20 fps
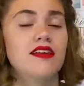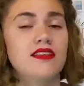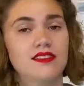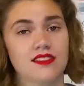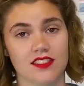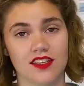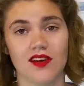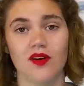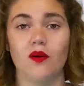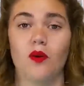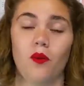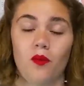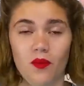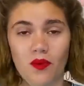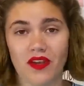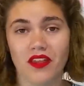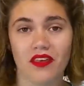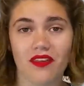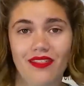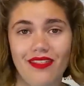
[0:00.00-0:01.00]
So,
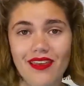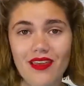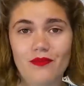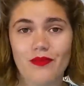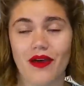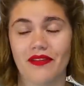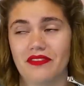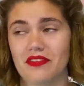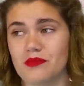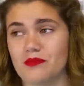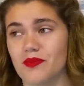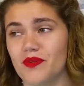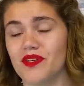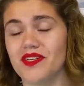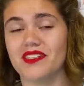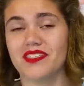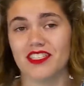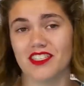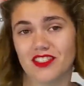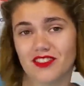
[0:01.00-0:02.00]
what do you think about this
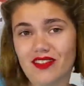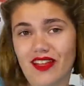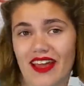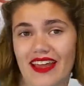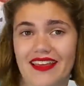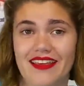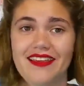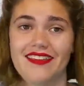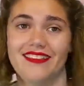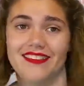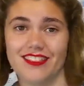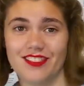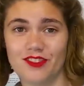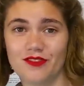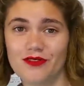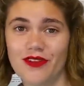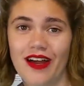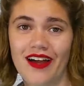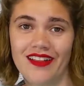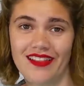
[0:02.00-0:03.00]
book? Did you like it? Did
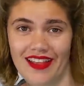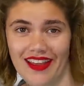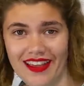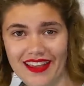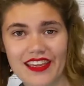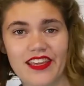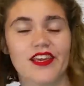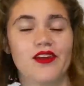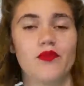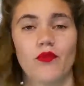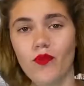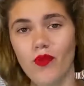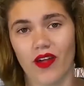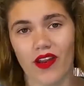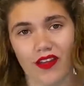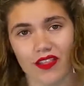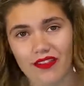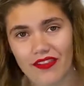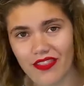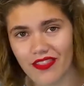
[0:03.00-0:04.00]
you not like it? What
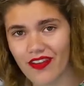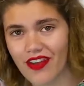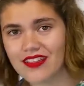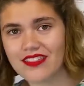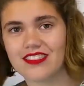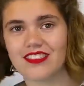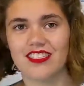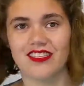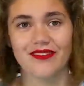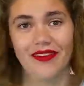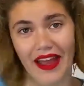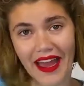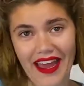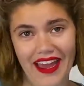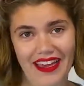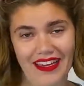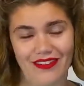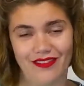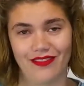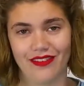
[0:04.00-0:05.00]
other thoughts do you
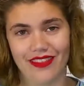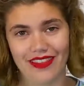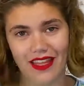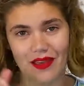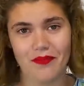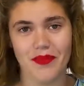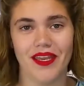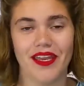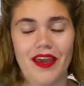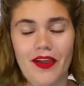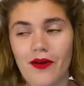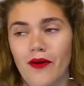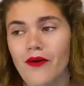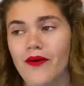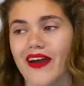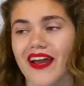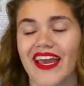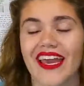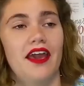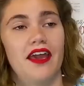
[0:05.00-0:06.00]
have? Let me know.